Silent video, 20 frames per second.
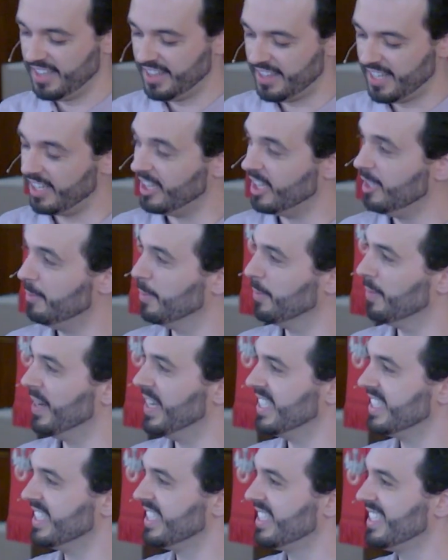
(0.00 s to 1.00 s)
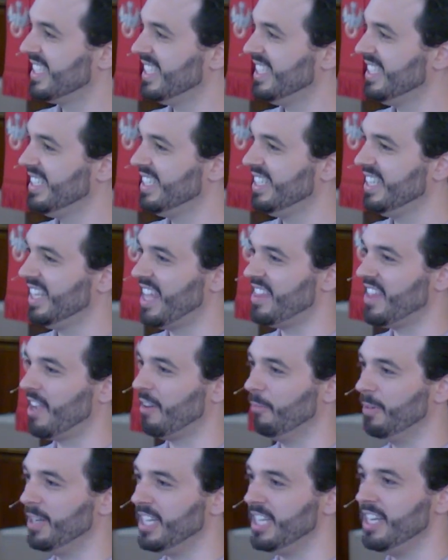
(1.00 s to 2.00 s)
that liberates, and that
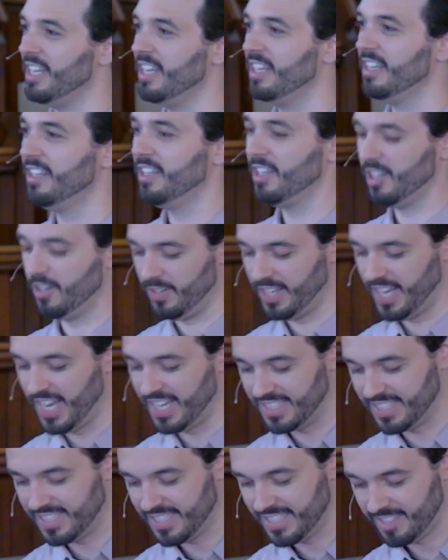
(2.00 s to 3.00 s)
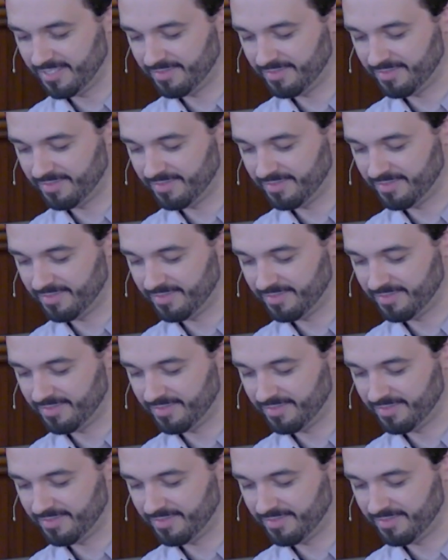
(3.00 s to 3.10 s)
recreates.